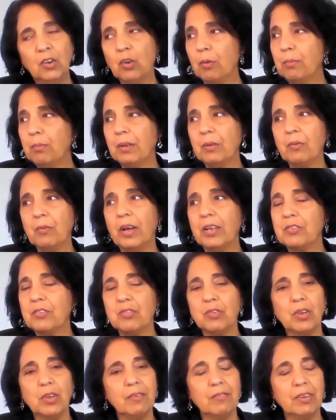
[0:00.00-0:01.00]
Nobody wants
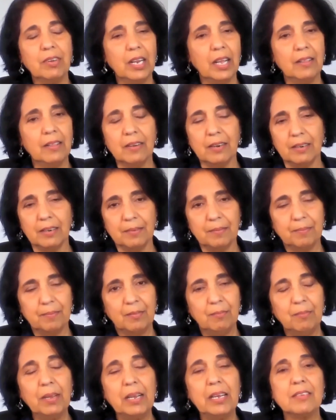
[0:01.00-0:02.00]
to give another
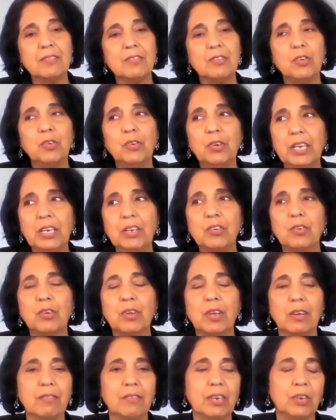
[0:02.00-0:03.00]
because you need to
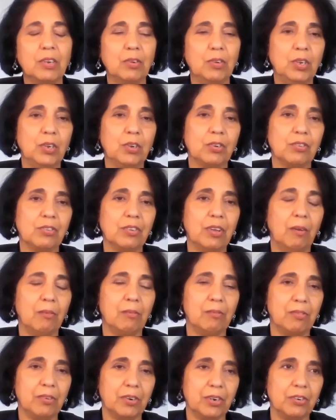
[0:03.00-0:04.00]
give it to yourself
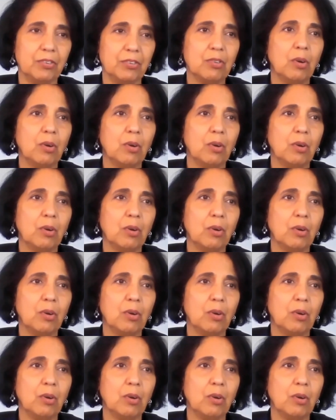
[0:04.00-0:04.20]
first.